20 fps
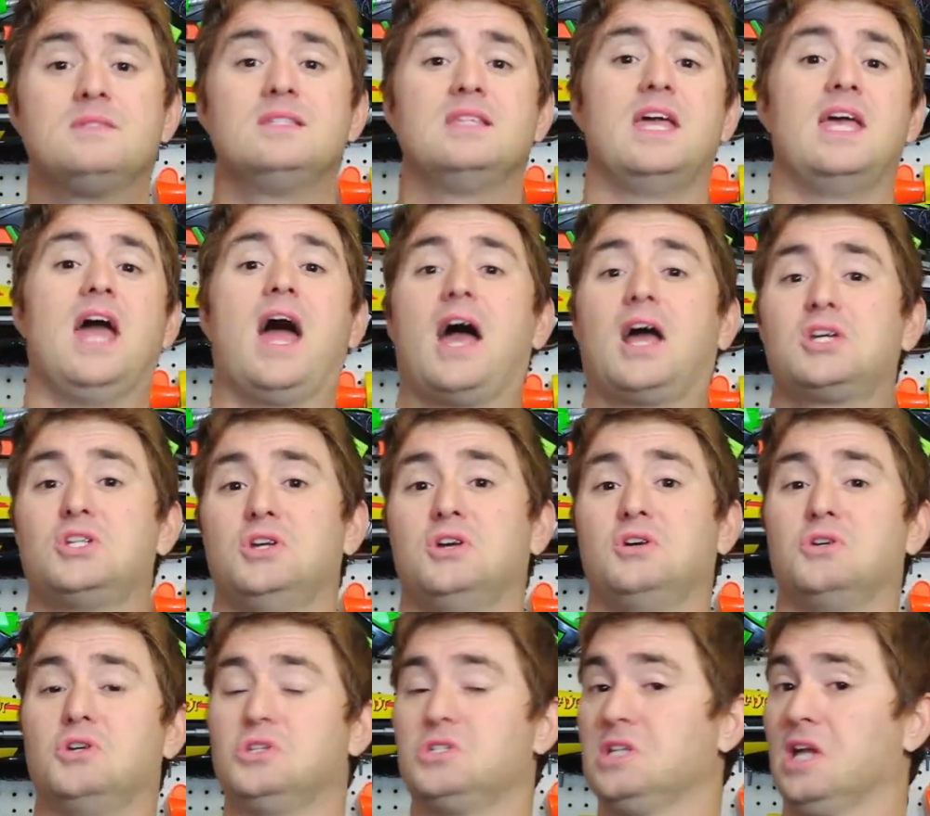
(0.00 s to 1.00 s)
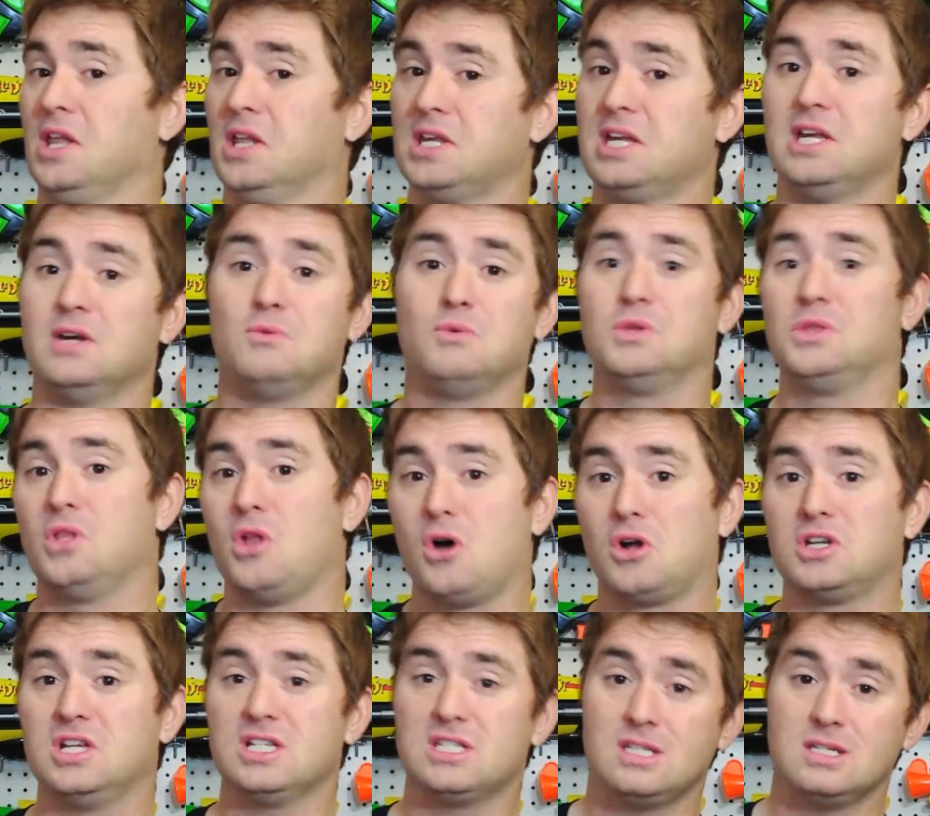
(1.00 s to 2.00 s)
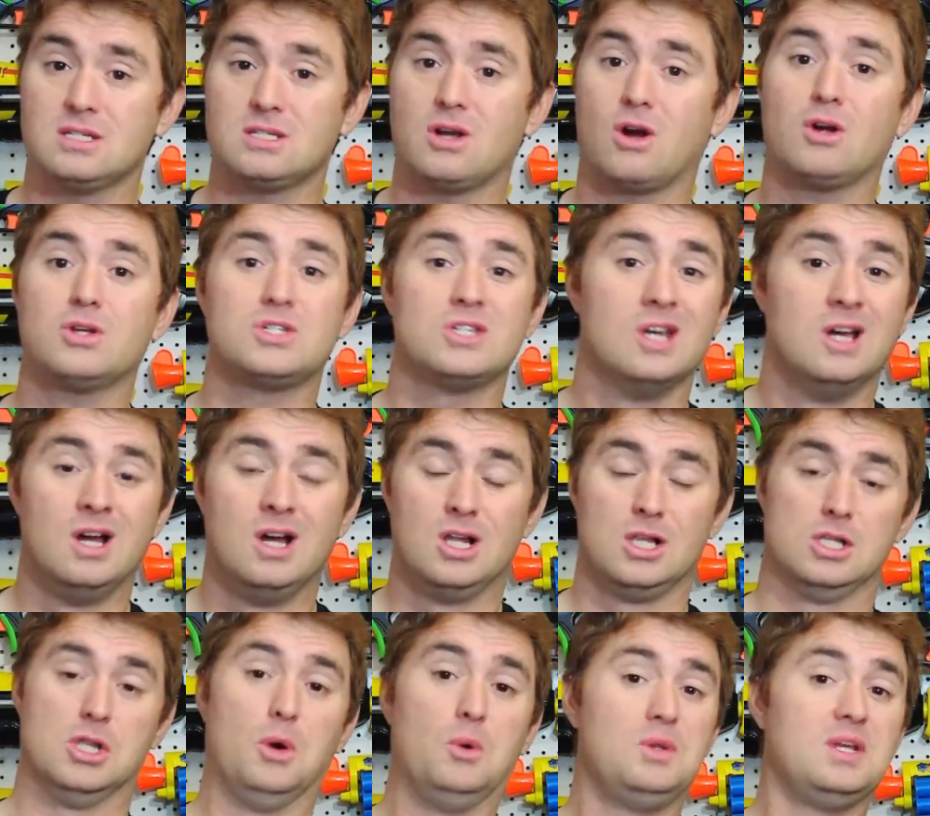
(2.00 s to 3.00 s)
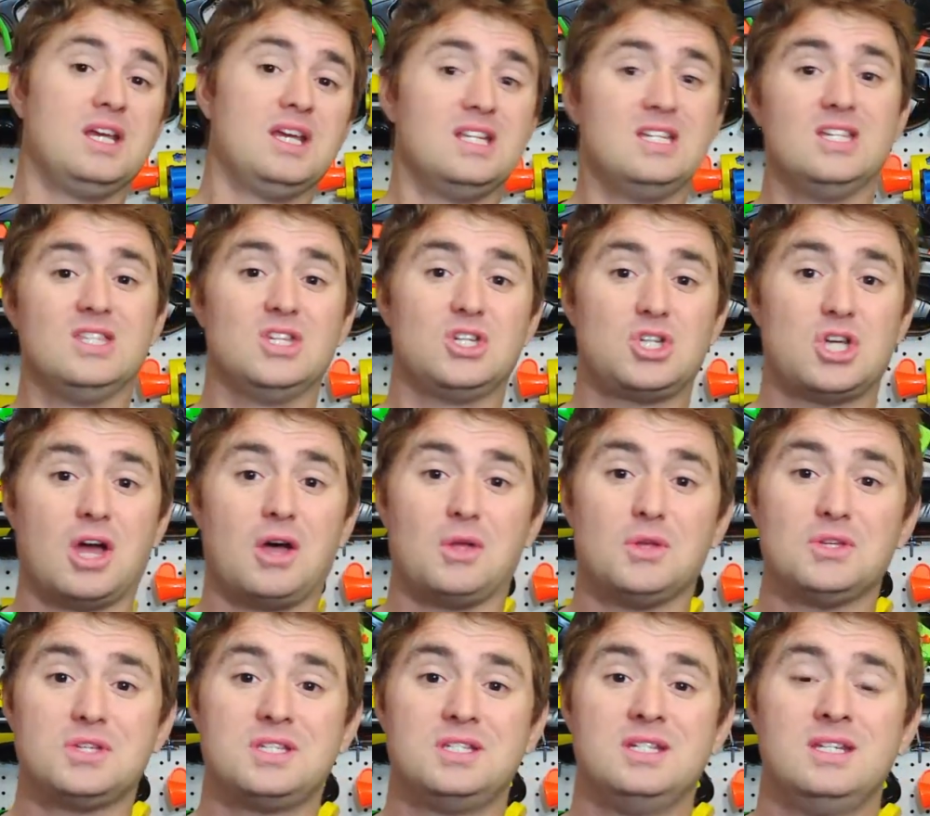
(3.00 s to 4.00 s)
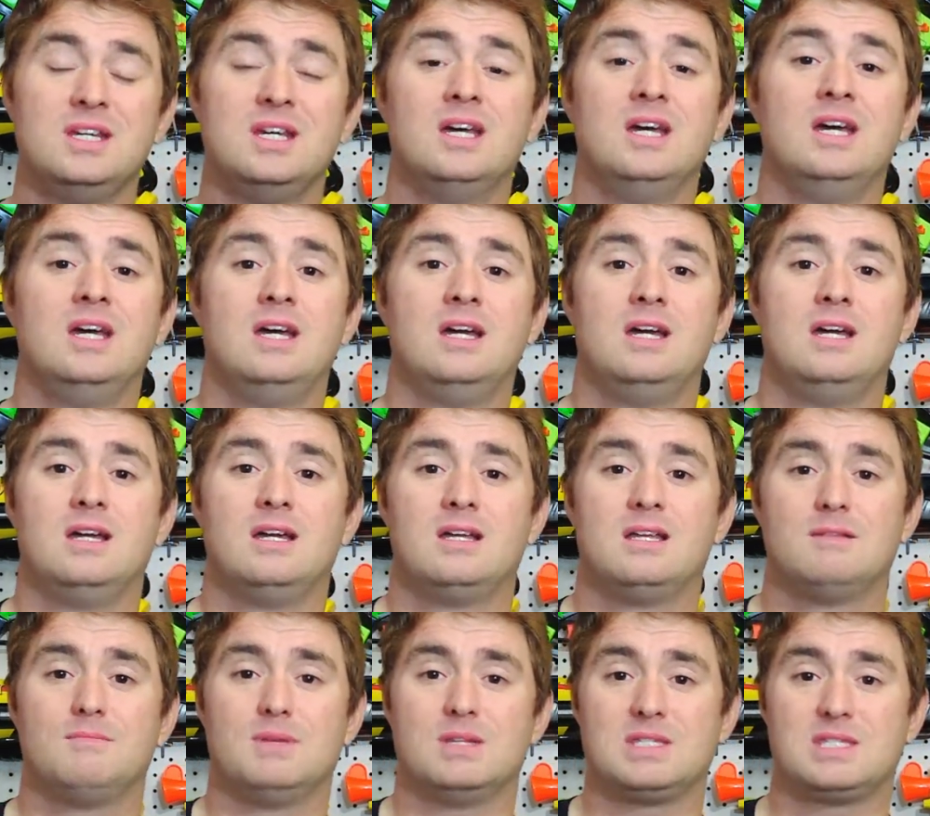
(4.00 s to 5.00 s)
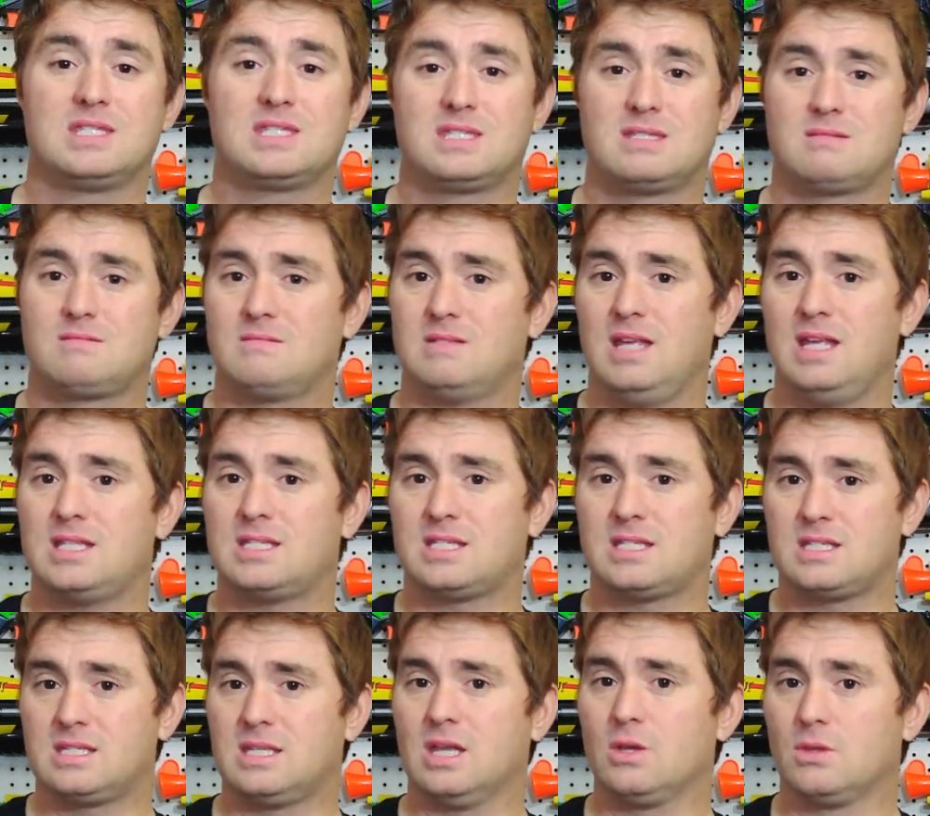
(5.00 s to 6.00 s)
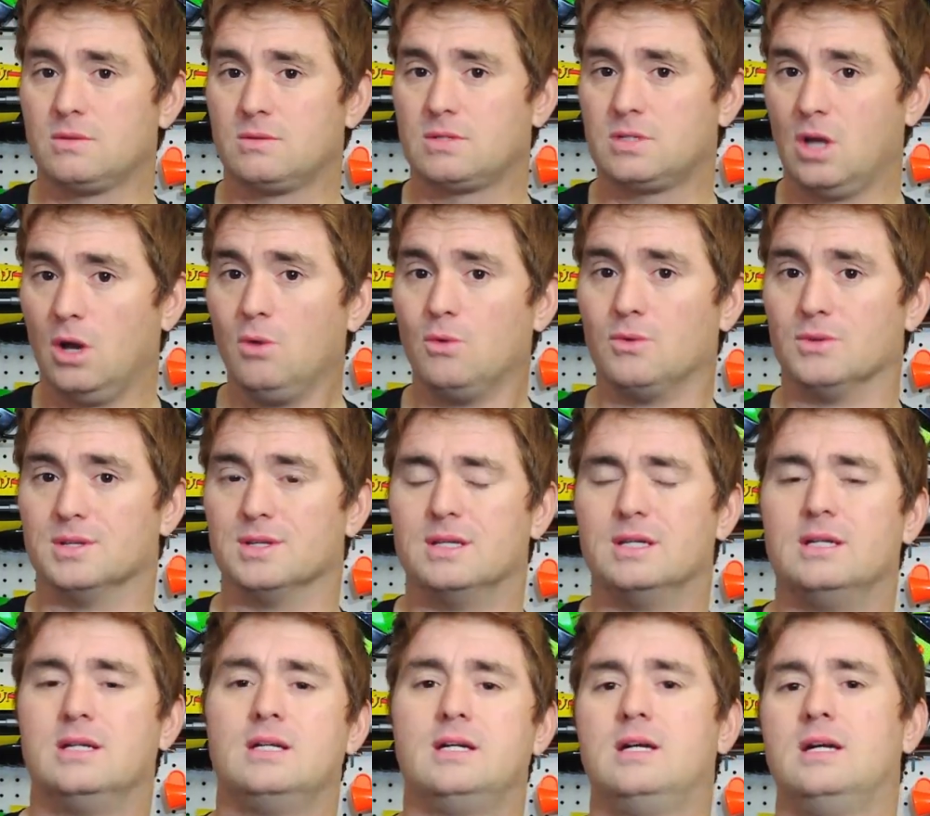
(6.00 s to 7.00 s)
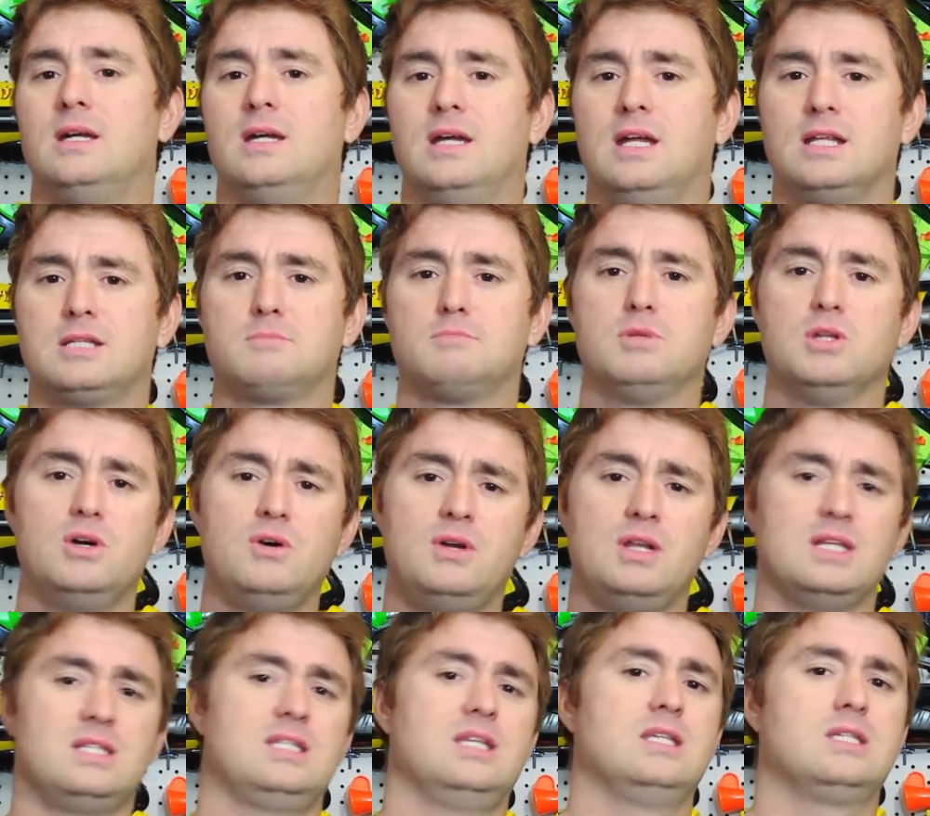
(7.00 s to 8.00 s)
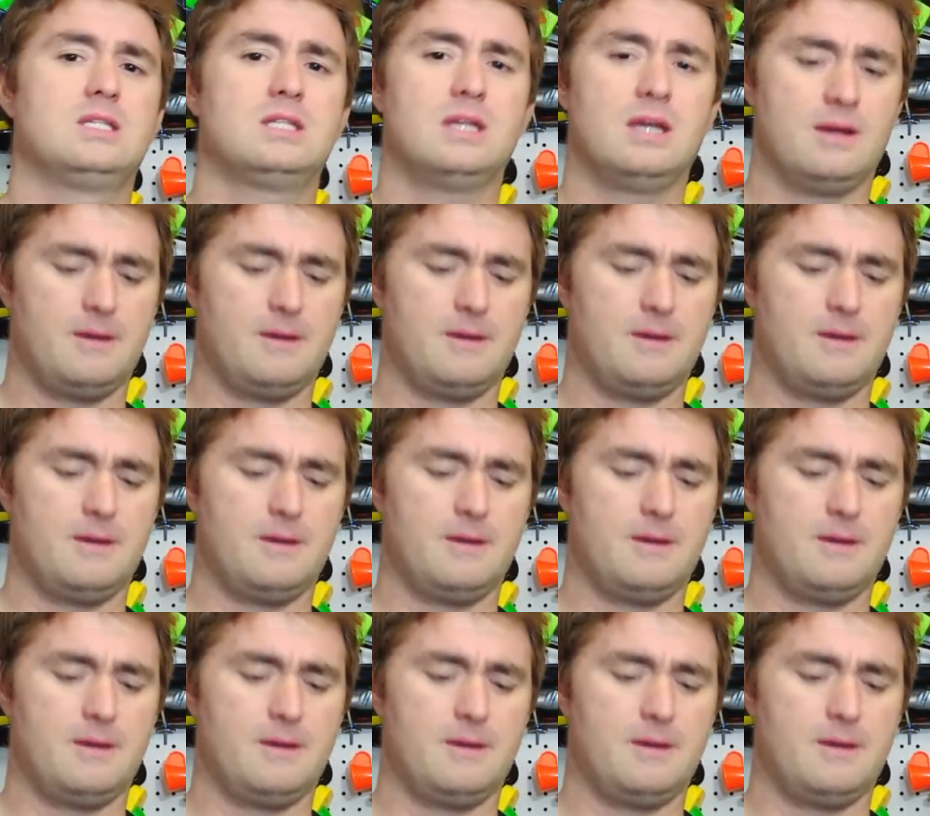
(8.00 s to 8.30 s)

They actually are just selling it with long distance darts, loading into the shells, but it's still sold. It's blue, and it says